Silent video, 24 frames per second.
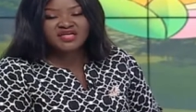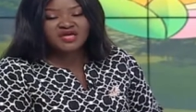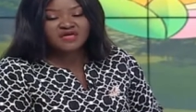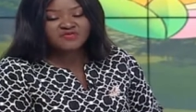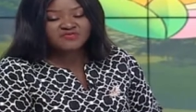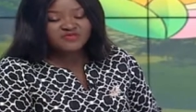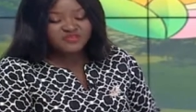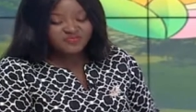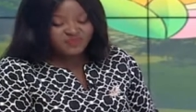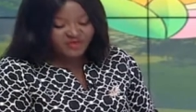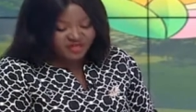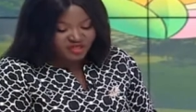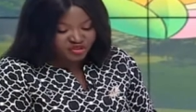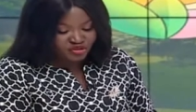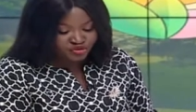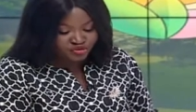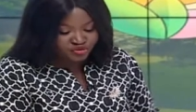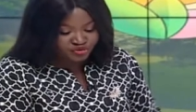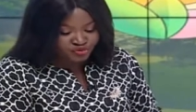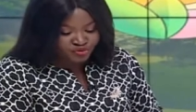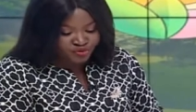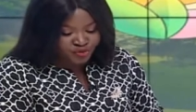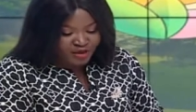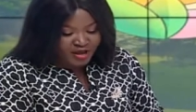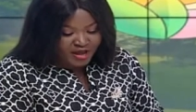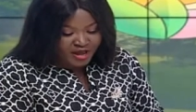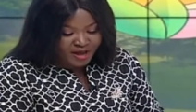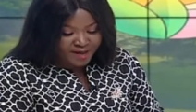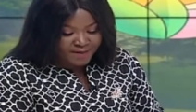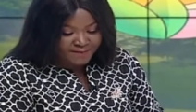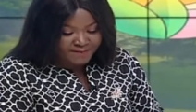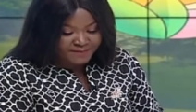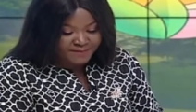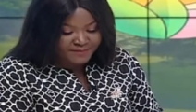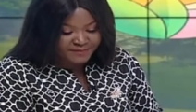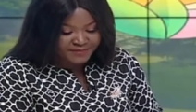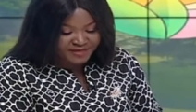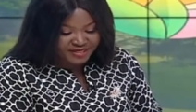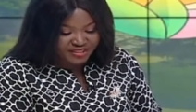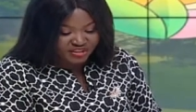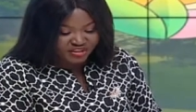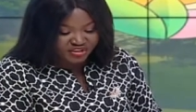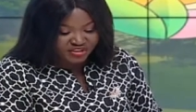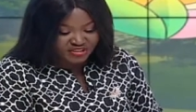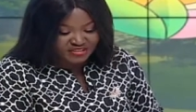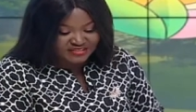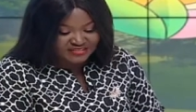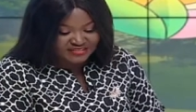I'll be speaking to um,
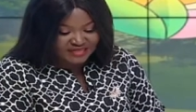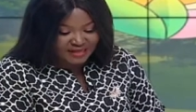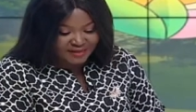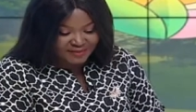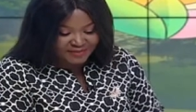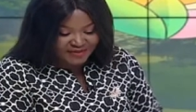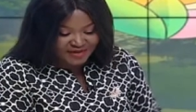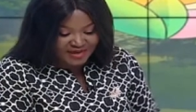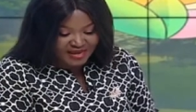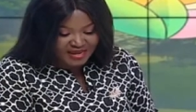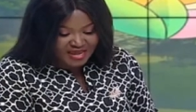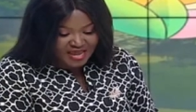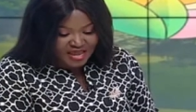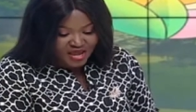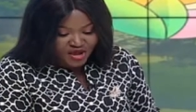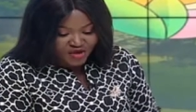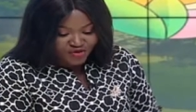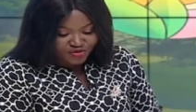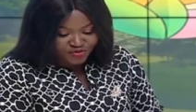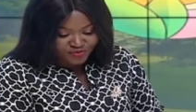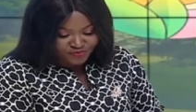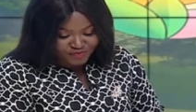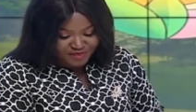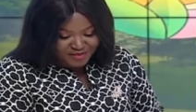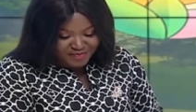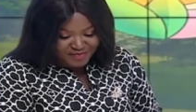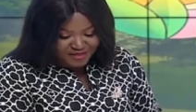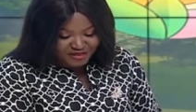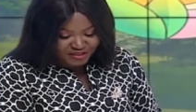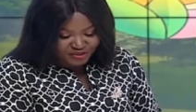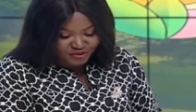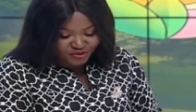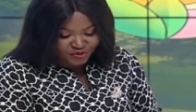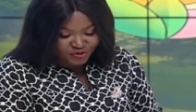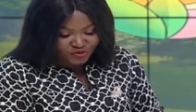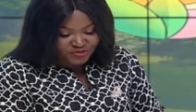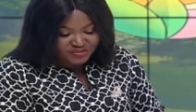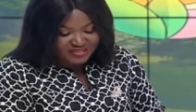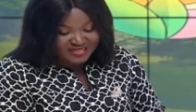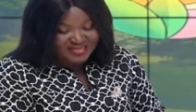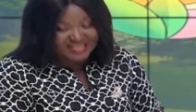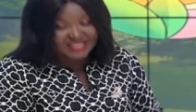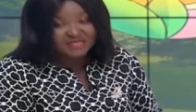Patience Abla Nubemado, who's an